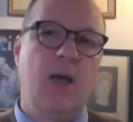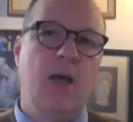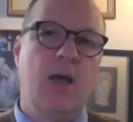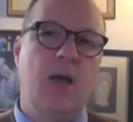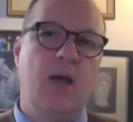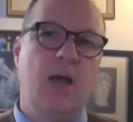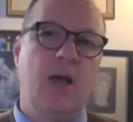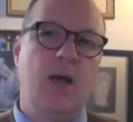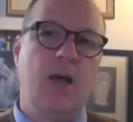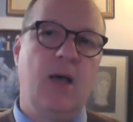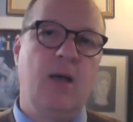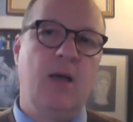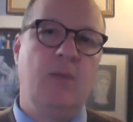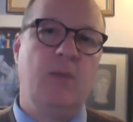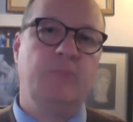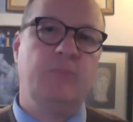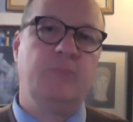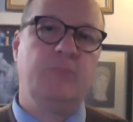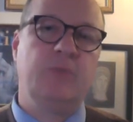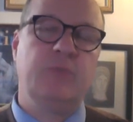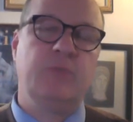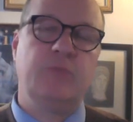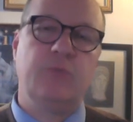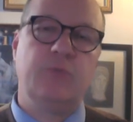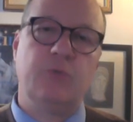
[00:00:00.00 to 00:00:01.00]

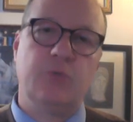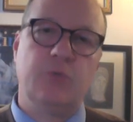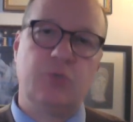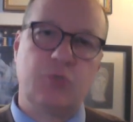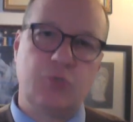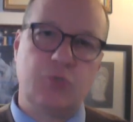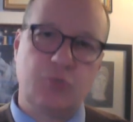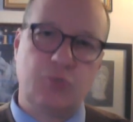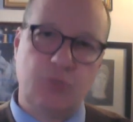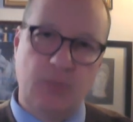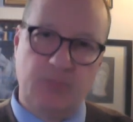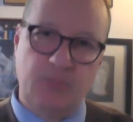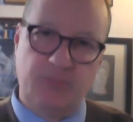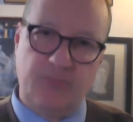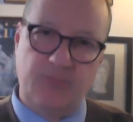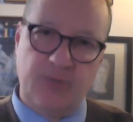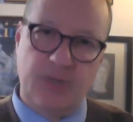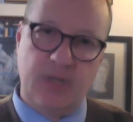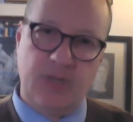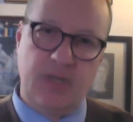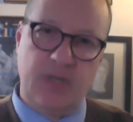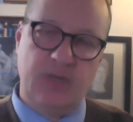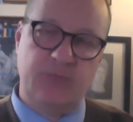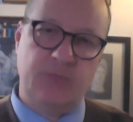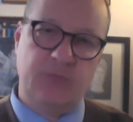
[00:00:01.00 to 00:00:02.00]
Um, if you're a Trump
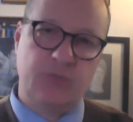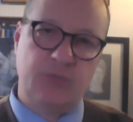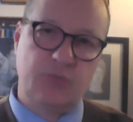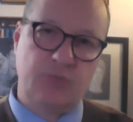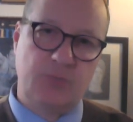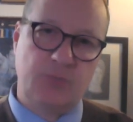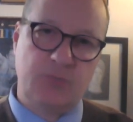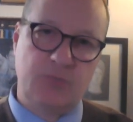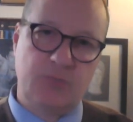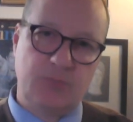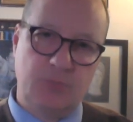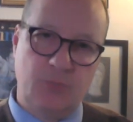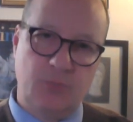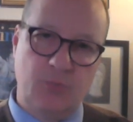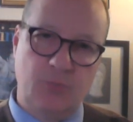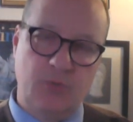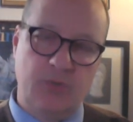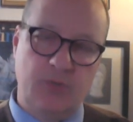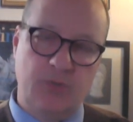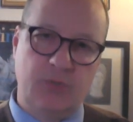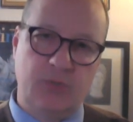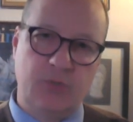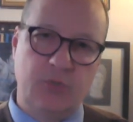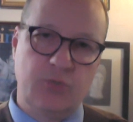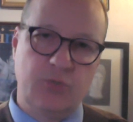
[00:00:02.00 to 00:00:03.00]
fan, if you're a Trump
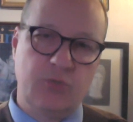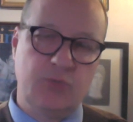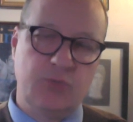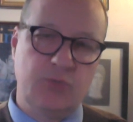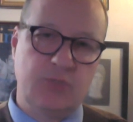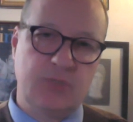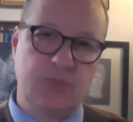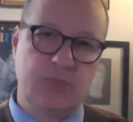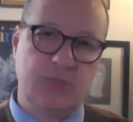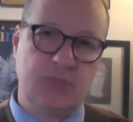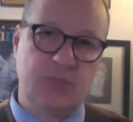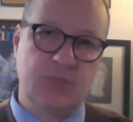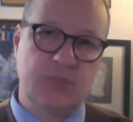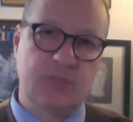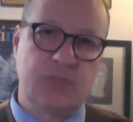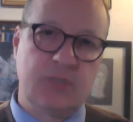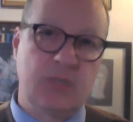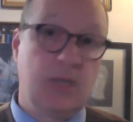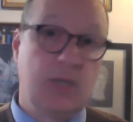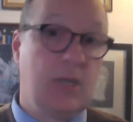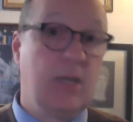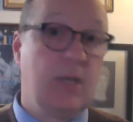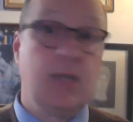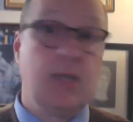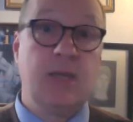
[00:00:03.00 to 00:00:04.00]
supporter, the good news is
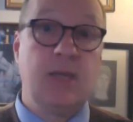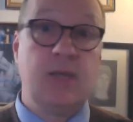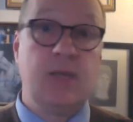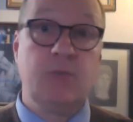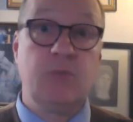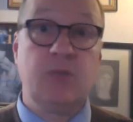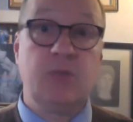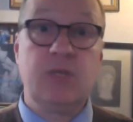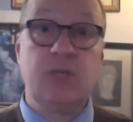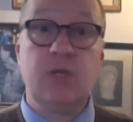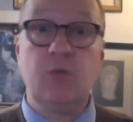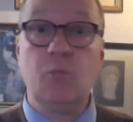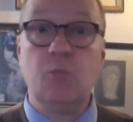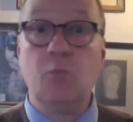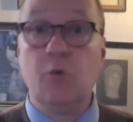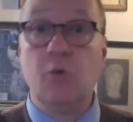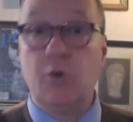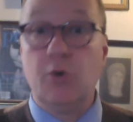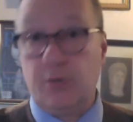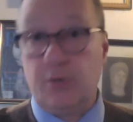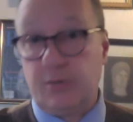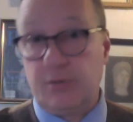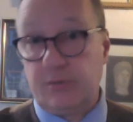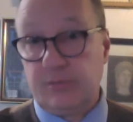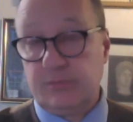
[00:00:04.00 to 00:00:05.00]
it really didn't
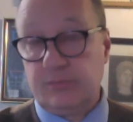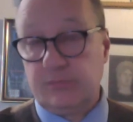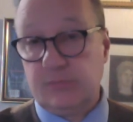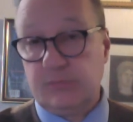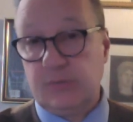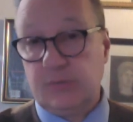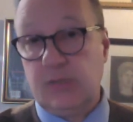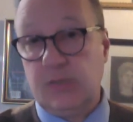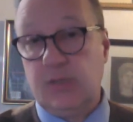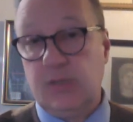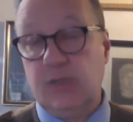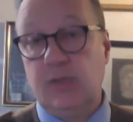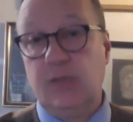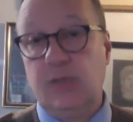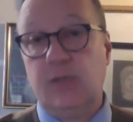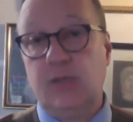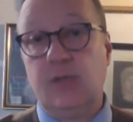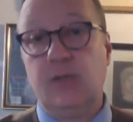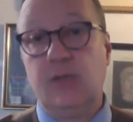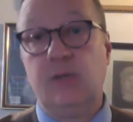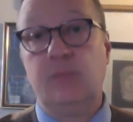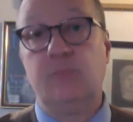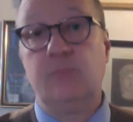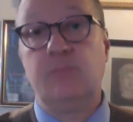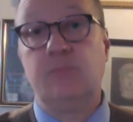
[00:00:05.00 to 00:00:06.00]
work.
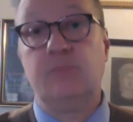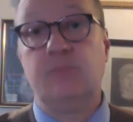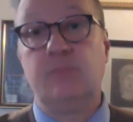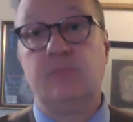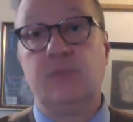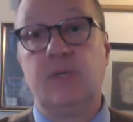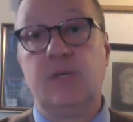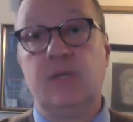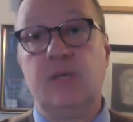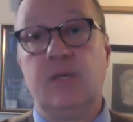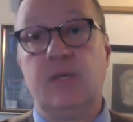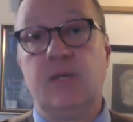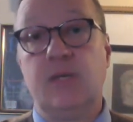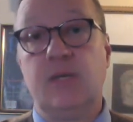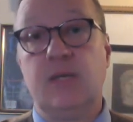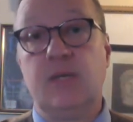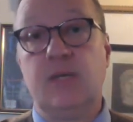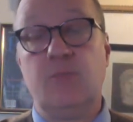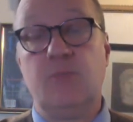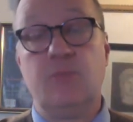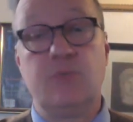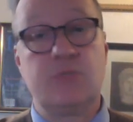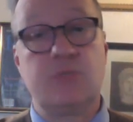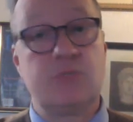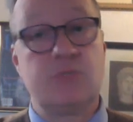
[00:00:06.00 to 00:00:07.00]
Um, eh,
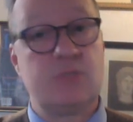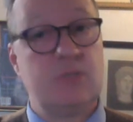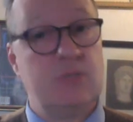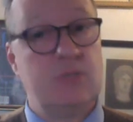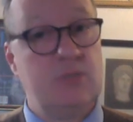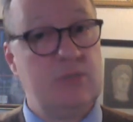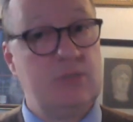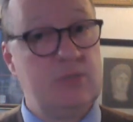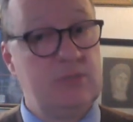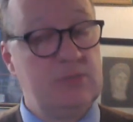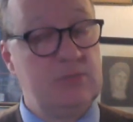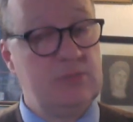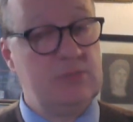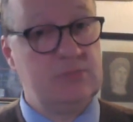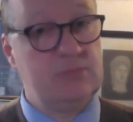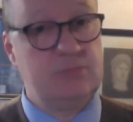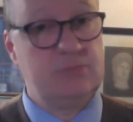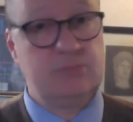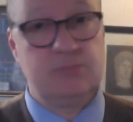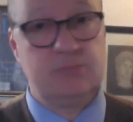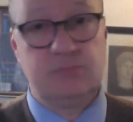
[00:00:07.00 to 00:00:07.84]
he was still